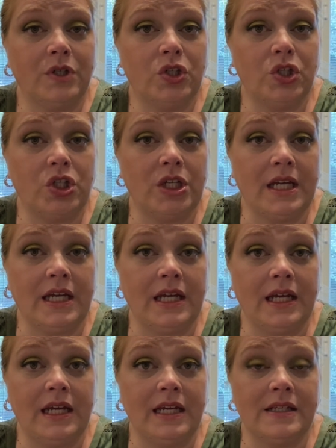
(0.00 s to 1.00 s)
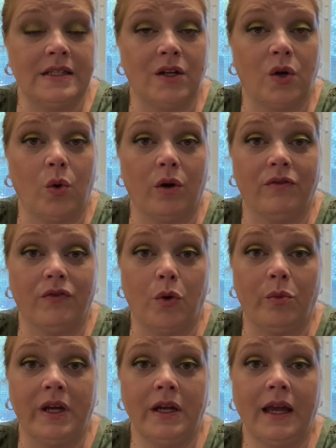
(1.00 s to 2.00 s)
She is an
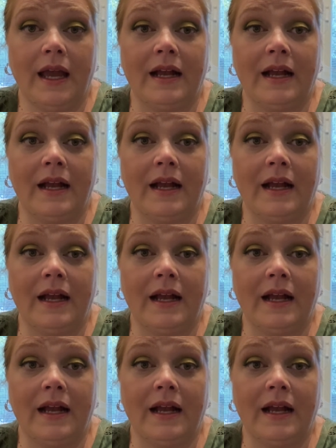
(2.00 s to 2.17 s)
agoraphobic,